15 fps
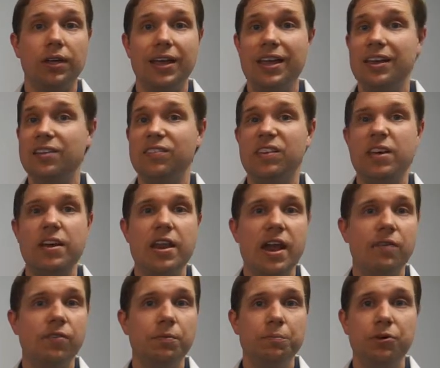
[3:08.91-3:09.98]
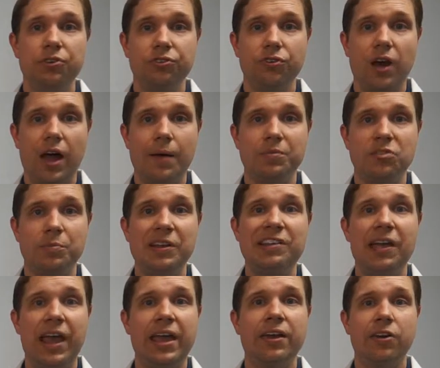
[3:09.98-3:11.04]
It is never prescribed to be
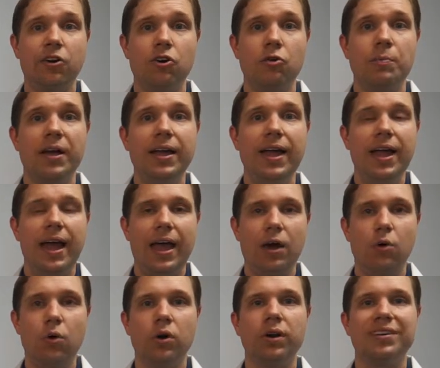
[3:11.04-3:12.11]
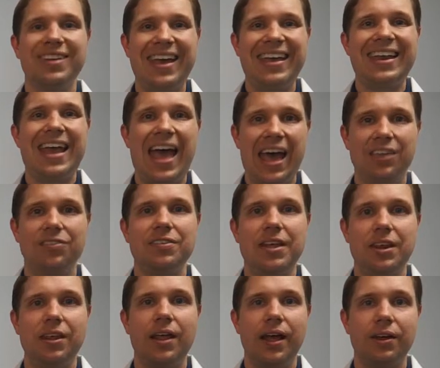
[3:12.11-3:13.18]
taken home or taken as
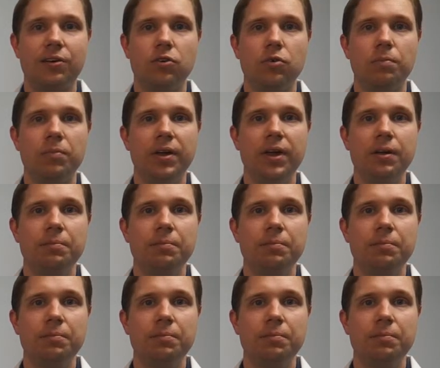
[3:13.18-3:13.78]
needed at home,